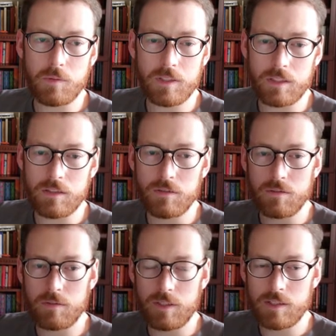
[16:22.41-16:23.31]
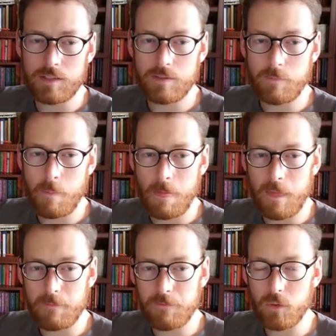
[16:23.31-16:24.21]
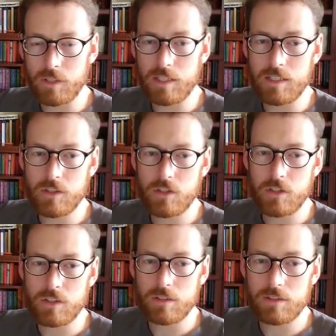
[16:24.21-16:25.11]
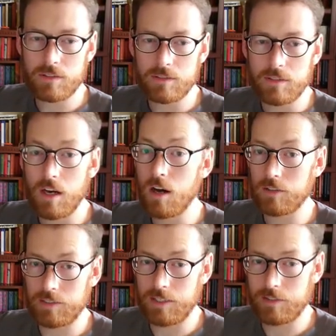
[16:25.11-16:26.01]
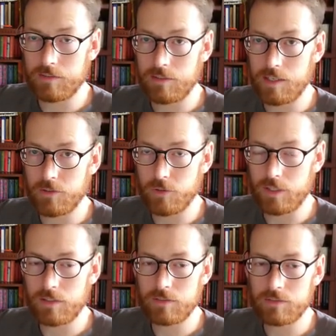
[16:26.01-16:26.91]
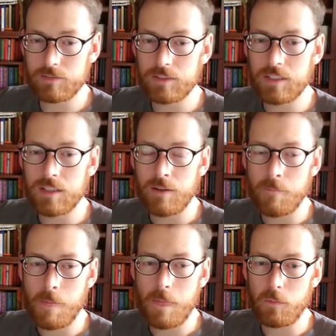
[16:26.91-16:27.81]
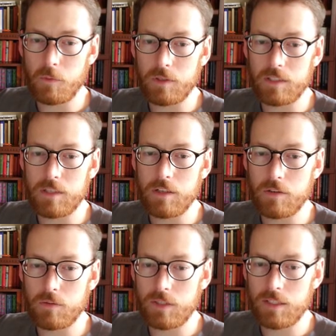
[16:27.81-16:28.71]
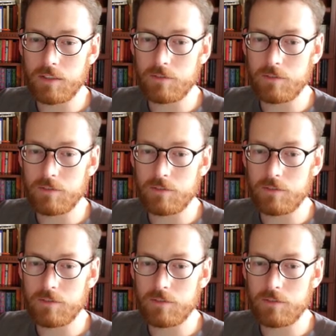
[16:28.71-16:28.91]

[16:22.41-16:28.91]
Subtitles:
to do is for each holiday entry, we want to know if